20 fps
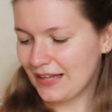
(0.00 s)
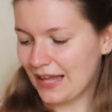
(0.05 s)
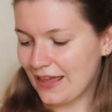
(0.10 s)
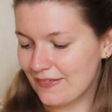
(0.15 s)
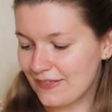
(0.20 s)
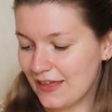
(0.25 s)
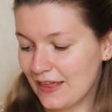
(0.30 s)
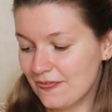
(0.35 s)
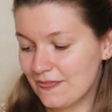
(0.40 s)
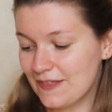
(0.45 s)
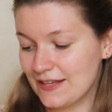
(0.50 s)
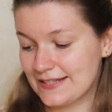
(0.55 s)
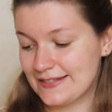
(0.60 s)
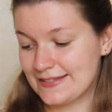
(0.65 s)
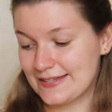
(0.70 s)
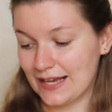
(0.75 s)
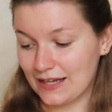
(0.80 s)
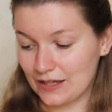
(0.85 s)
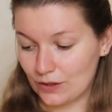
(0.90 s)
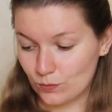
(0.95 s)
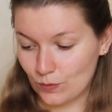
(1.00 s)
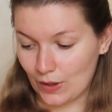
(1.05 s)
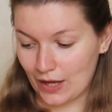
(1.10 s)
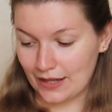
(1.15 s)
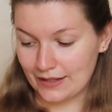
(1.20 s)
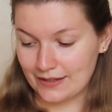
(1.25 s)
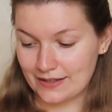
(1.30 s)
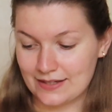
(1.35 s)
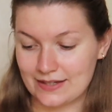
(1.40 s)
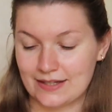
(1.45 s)
Then the second
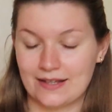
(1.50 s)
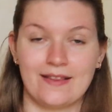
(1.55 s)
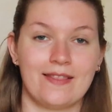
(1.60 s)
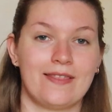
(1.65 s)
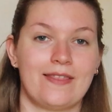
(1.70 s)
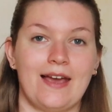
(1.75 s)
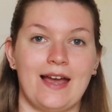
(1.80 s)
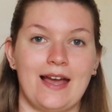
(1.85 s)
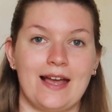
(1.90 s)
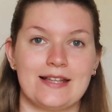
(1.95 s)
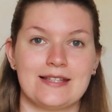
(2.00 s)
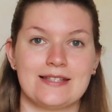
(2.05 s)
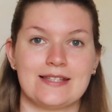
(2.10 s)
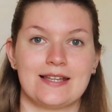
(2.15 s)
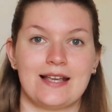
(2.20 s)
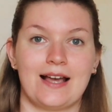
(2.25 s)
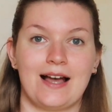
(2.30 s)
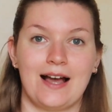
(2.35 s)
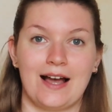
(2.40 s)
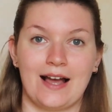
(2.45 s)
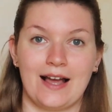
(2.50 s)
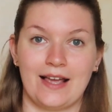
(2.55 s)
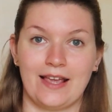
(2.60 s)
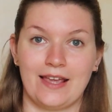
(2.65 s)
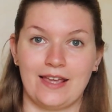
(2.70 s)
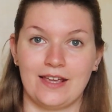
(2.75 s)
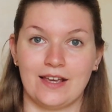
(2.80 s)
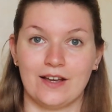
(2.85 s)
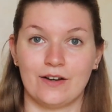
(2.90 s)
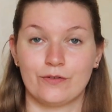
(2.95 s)
one that
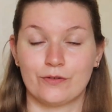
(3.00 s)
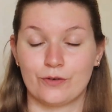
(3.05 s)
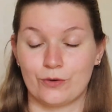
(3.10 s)
I, of